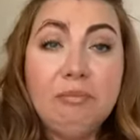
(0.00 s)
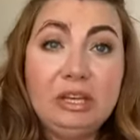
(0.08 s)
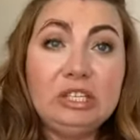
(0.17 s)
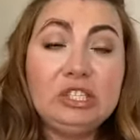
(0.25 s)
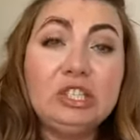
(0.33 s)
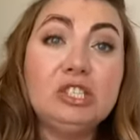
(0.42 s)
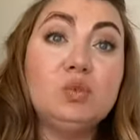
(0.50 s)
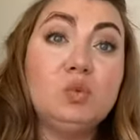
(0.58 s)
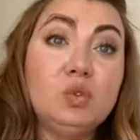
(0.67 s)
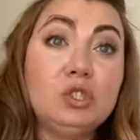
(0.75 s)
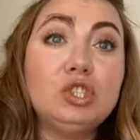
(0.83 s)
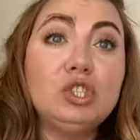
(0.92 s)
pictures
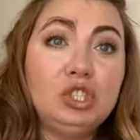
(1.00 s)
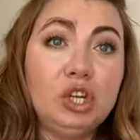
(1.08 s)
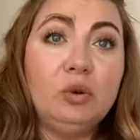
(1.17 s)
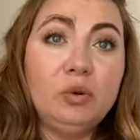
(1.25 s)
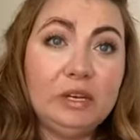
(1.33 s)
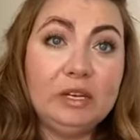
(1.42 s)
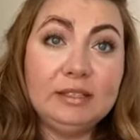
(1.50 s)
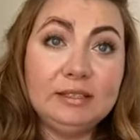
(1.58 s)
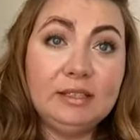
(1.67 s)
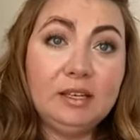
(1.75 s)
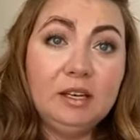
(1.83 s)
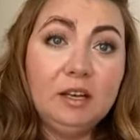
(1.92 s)
will show it,